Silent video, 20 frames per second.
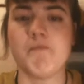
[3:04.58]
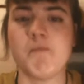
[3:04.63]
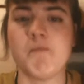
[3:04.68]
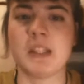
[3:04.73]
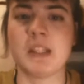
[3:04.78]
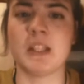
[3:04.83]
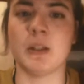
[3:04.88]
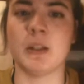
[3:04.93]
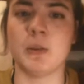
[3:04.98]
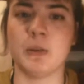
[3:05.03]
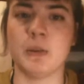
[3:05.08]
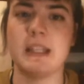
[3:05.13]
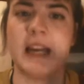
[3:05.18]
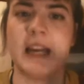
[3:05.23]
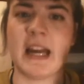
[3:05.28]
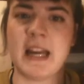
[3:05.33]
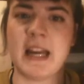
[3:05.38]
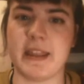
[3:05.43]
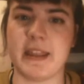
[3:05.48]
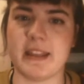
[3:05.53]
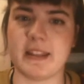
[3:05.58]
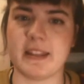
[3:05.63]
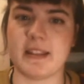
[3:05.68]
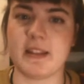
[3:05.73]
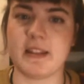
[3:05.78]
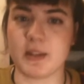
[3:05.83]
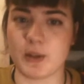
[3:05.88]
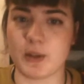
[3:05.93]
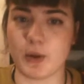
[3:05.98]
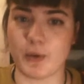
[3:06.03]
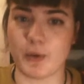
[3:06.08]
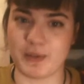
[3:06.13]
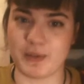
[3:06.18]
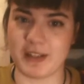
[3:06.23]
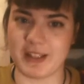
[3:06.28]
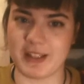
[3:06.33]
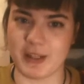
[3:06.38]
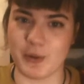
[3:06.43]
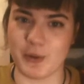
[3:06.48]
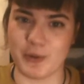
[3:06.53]
So yeah, this deserves
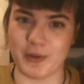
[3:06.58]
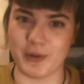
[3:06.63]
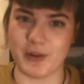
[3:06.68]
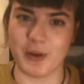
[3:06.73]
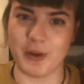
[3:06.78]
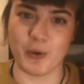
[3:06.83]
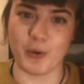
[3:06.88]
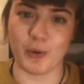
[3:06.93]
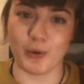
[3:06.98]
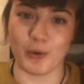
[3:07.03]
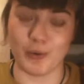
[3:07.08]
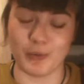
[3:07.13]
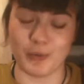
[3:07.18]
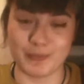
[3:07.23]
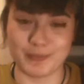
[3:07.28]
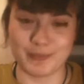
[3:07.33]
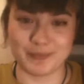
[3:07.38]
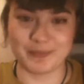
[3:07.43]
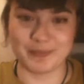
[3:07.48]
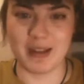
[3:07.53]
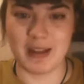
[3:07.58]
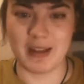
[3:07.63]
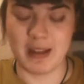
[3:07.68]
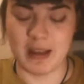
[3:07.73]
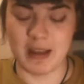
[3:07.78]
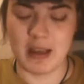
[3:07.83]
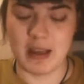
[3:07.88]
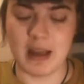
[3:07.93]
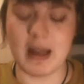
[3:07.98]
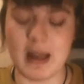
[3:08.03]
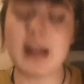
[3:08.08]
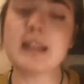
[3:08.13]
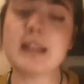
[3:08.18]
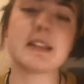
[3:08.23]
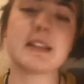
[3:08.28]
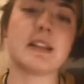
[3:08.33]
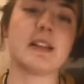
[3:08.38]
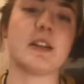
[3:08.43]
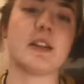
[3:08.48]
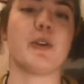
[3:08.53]
its own haul. I'll
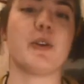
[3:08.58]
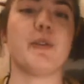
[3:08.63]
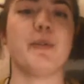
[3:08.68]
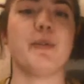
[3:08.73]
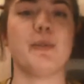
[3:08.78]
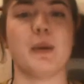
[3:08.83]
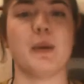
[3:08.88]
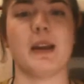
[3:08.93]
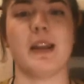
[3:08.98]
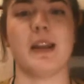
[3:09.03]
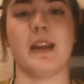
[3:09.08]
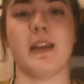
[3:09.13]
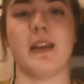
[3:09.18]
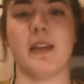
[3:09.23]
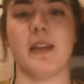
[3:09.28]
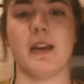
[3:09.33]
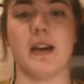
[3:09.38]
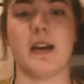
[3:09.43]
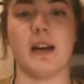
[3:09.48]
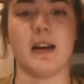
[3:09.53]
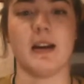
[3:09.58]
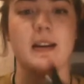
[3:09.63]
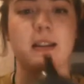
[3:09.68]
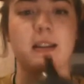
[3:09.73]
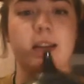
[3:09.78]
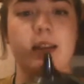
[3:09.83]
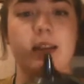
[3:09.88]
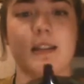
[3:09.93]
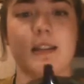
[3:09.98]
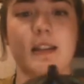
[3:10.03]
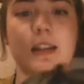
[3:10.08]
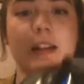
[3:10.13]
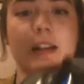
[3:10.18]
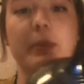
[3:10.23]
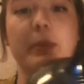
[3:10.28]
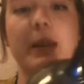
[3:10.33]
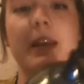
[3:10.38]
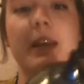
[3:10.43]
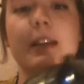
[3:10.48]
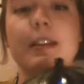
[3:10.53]
start off with this little
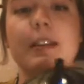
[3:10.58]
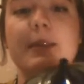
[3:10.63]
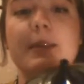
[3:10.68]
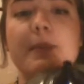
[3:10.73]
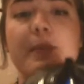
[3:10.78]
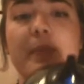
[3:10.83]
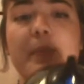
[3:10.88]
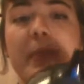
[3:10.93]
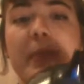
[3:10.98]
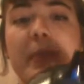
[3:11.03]
piece.